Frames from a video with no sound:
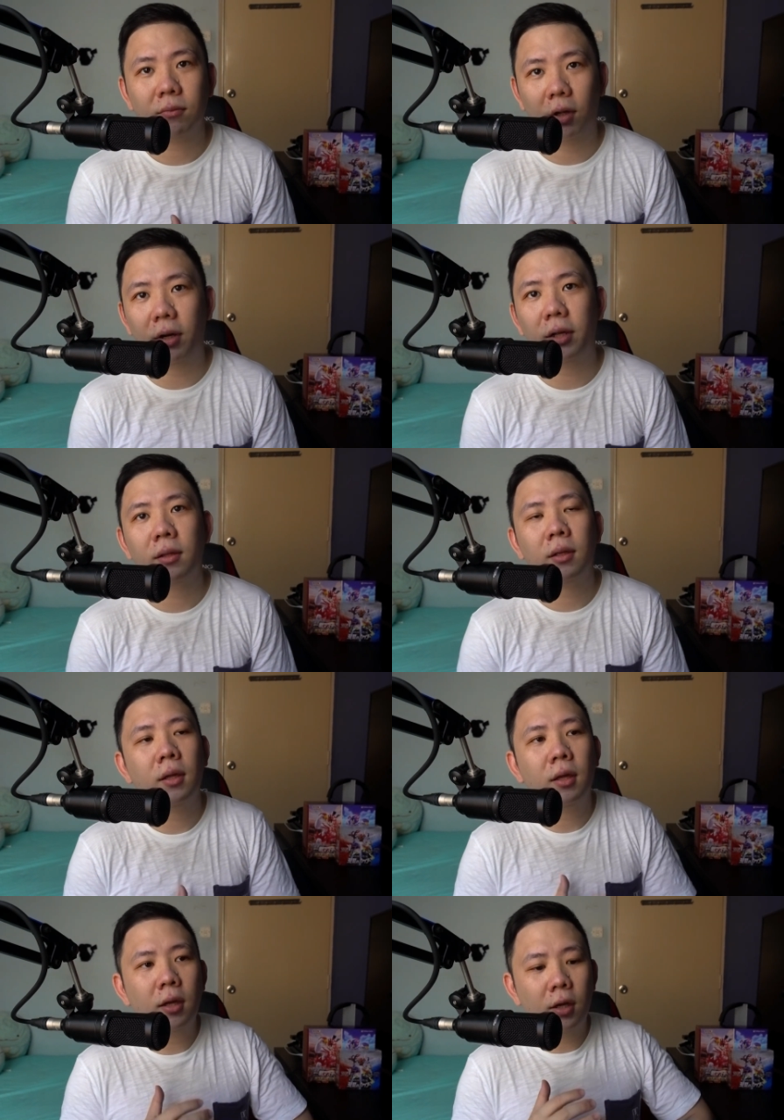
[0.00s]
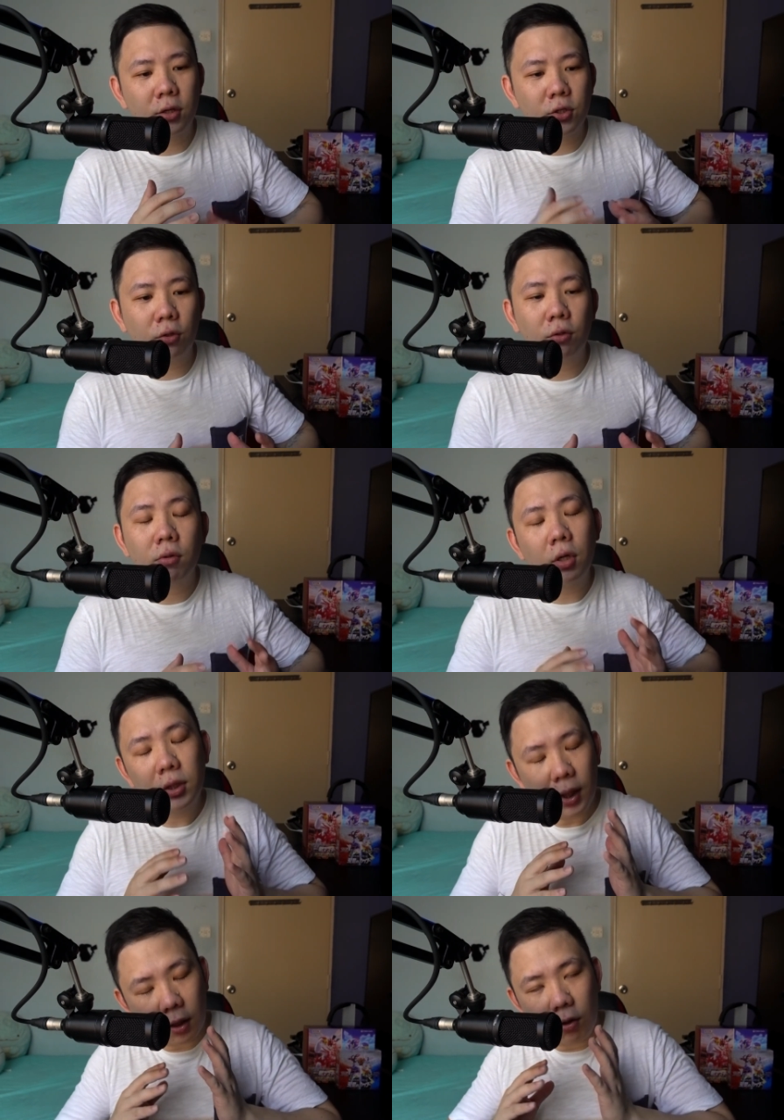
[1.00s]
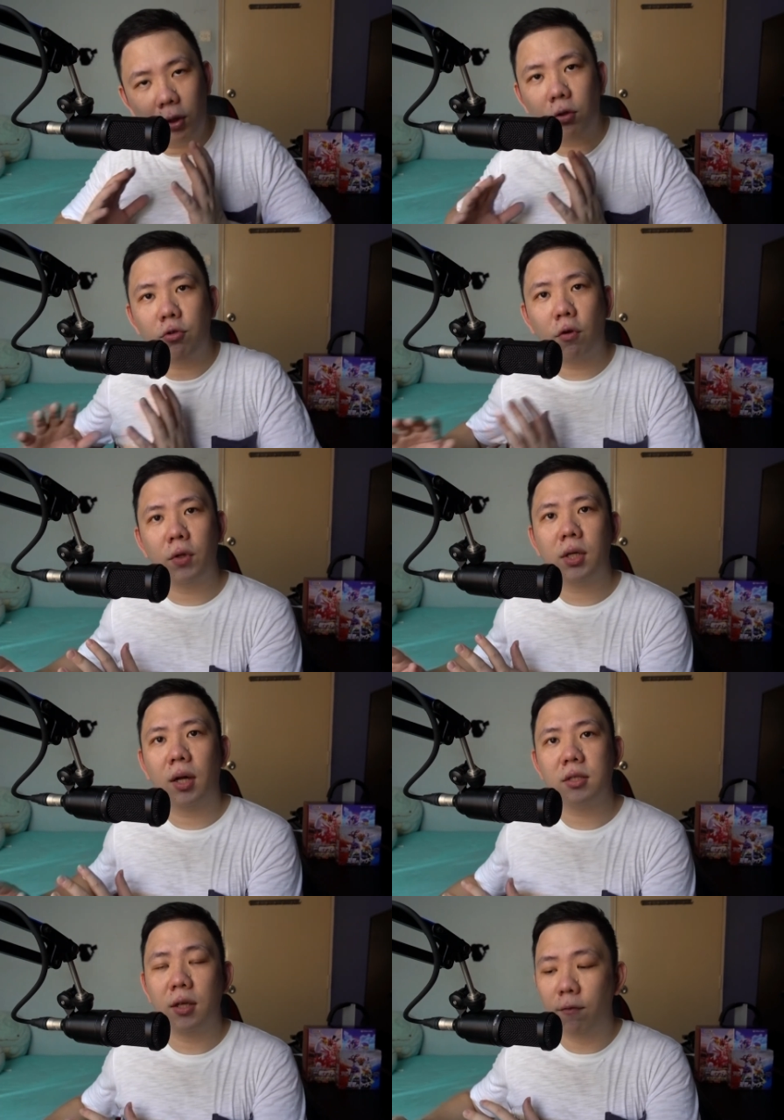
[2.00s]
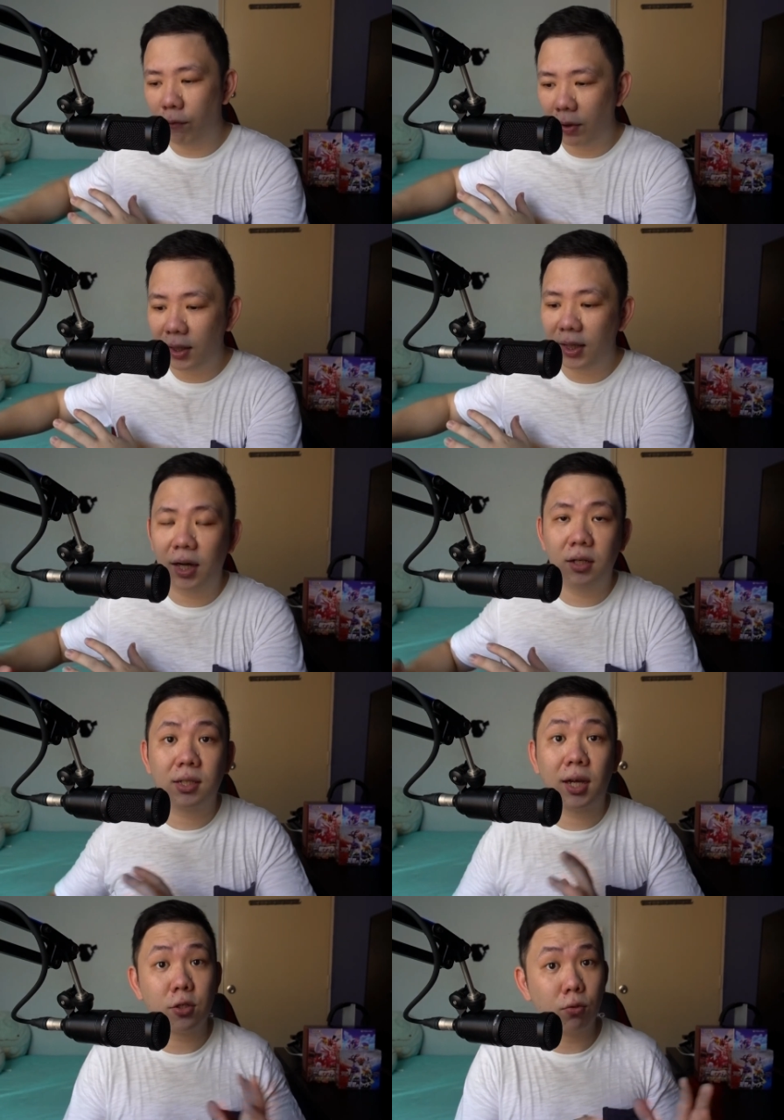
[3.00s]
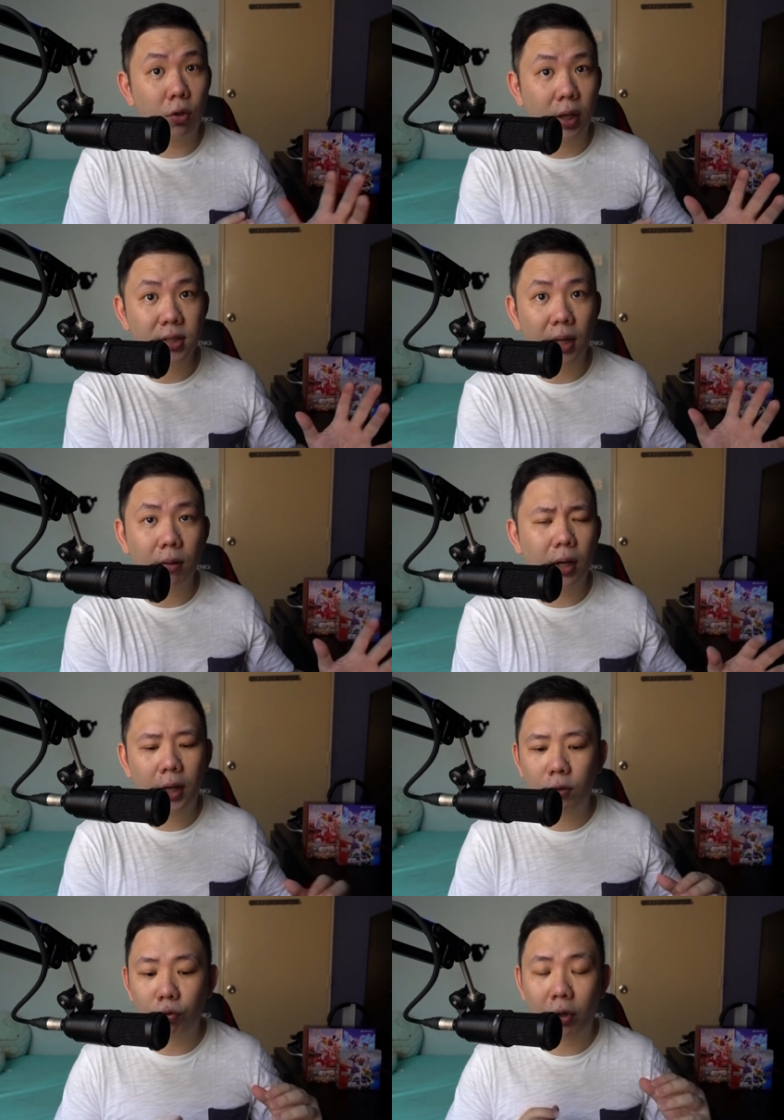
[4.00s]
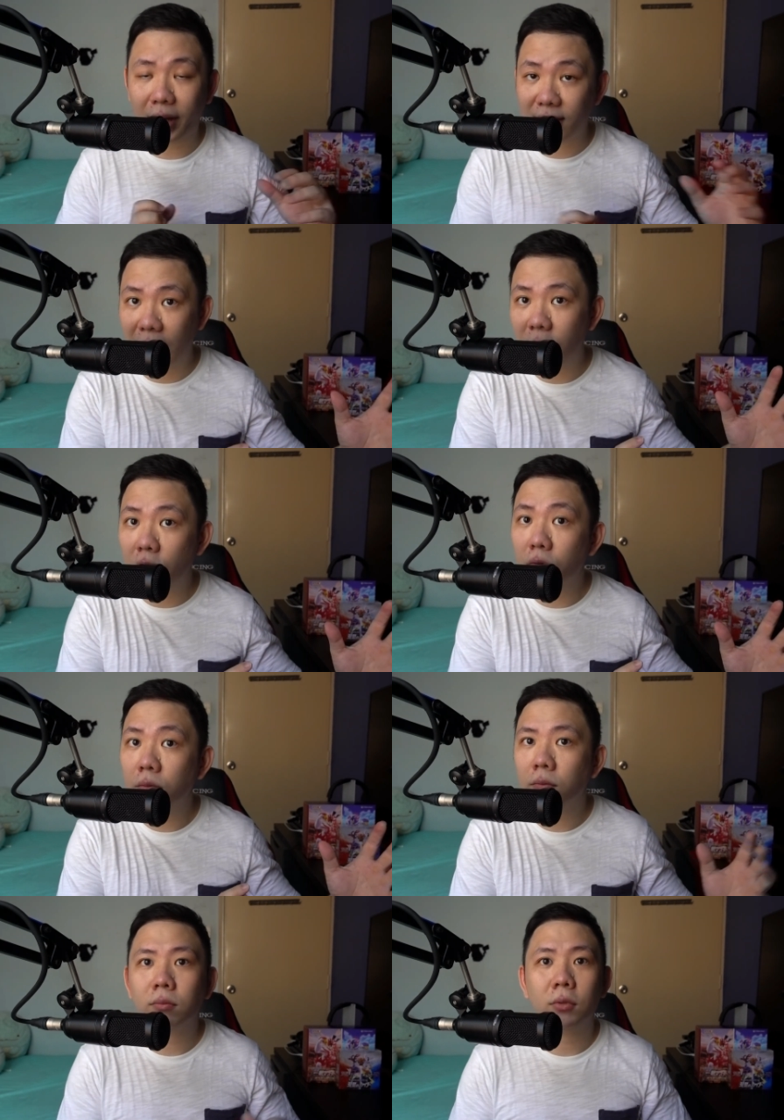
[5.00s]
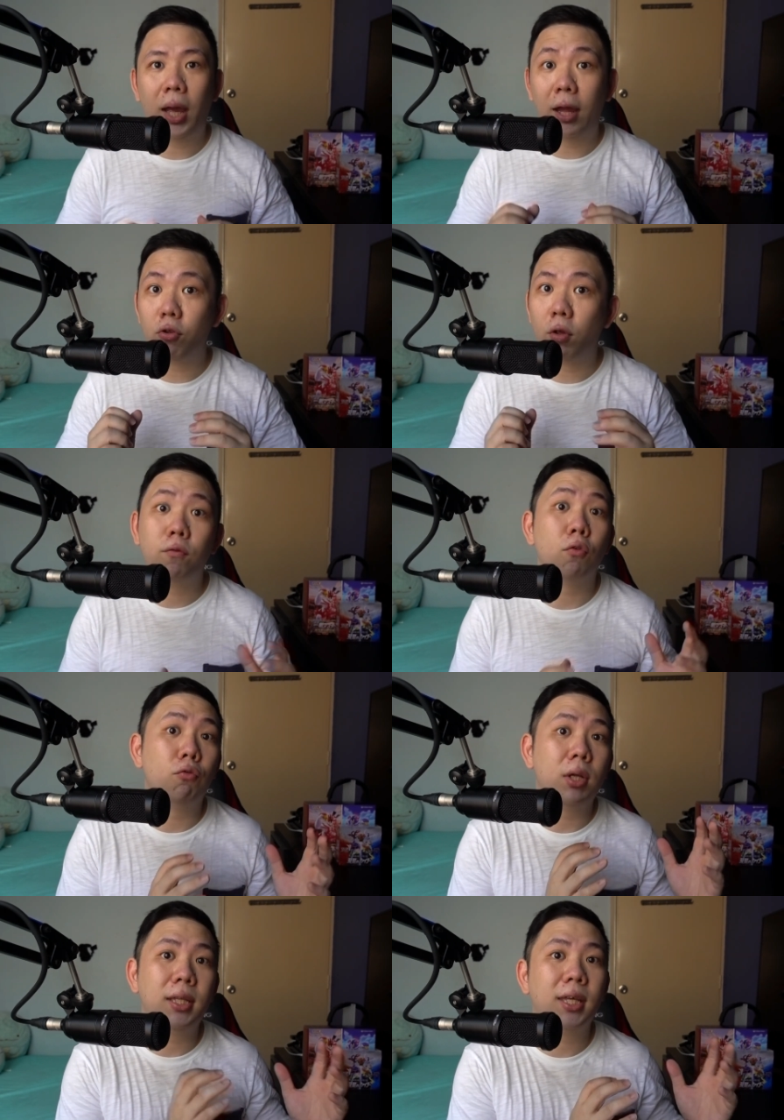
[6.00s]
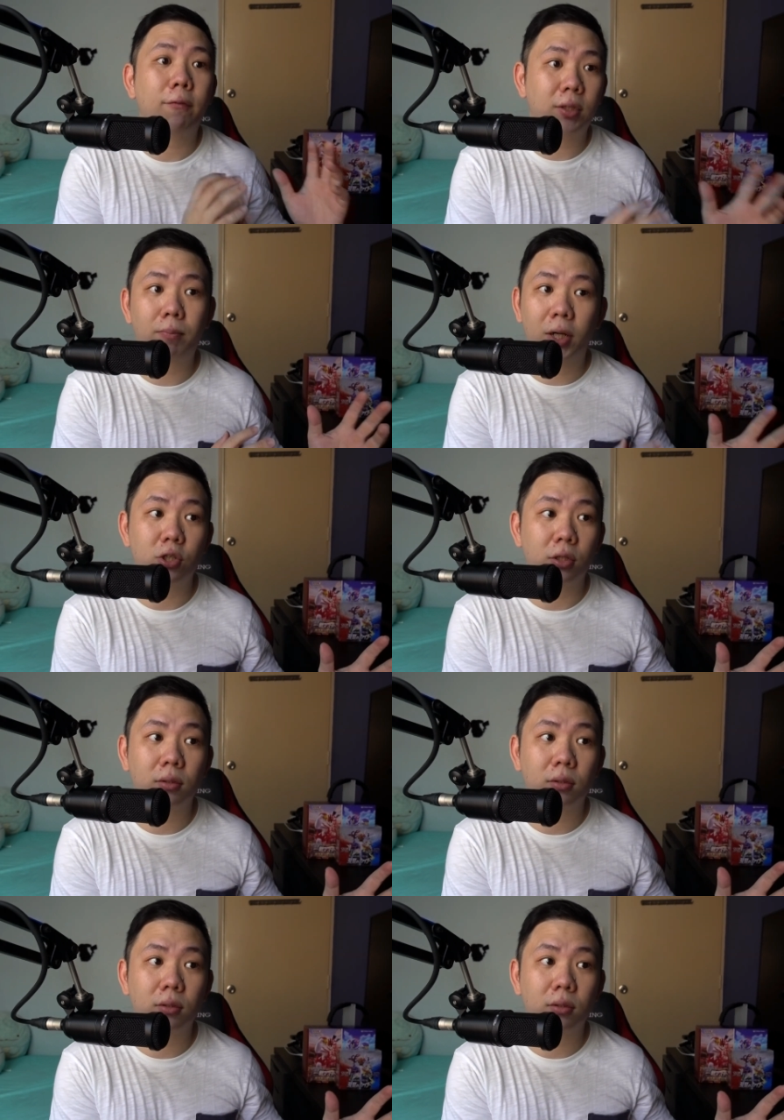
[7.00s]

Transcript: Alright, so take a look into trophy cards if really other cards do not excite you, and if you really have the budget.